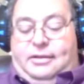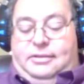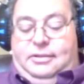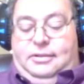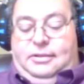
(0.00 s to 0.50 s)

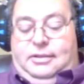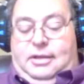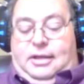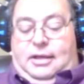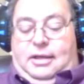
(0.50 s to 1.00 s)
Anybody
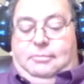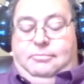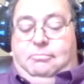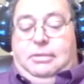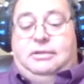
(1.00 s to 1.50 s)
changing their
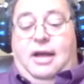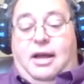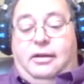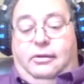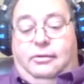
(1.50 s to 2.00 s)
mind? Yes.
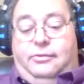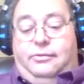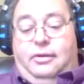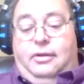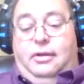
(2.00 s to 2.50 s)

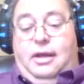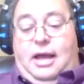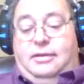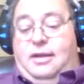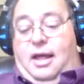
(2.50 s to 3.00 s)

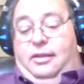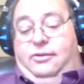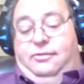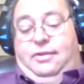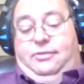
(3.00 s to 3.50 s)
All right, we
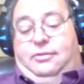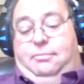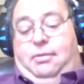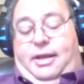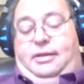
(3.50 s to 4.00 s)
continue
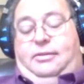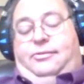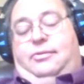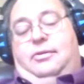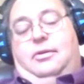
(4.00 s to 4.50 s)
on.
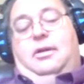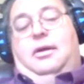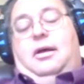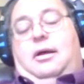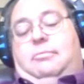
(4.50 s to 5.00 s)

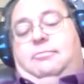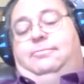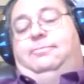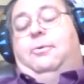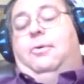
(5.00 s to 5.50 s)

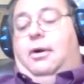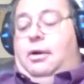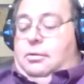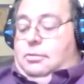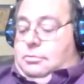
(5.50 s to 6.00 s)
During the
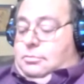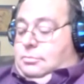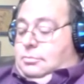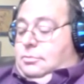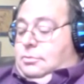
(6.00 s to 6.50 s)
trial,
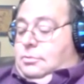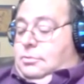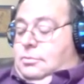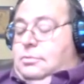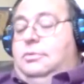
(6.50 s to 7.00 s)

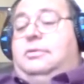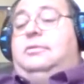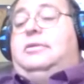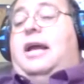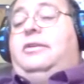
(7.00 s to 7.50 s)

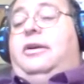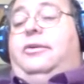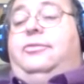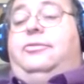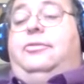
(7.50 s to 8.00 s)

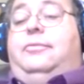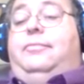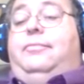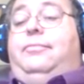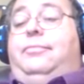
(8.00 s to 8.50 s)
McDonald's
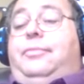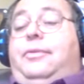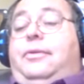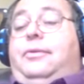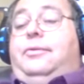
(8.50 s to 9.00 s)

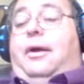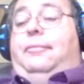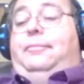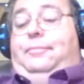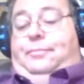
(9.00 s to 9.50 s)
admitted
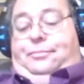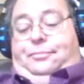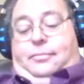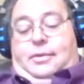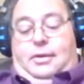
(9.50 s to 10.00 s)
these
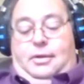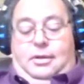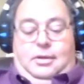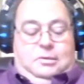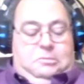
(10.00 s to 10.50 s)
prior
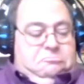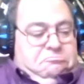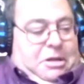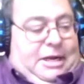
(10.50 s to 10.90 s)
complaints